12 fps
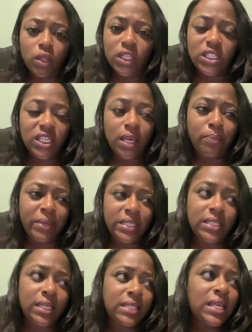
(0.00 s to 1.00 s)
into your
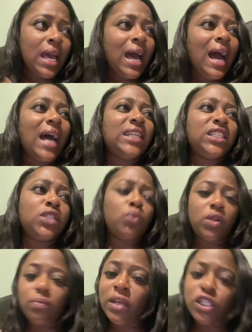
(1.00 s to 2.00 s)
business. I just
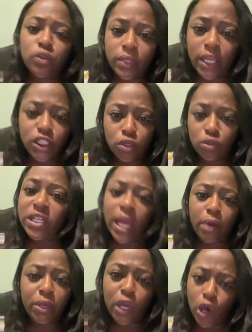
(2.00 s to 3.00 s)
want to make sure that your
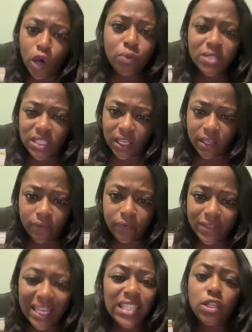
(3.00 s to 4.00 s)
child get home safe.
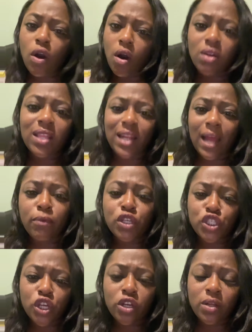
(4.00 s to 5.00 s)
That's all that I'm
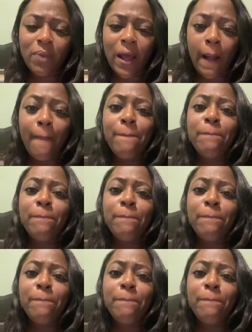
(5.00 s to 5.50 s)
concerned about.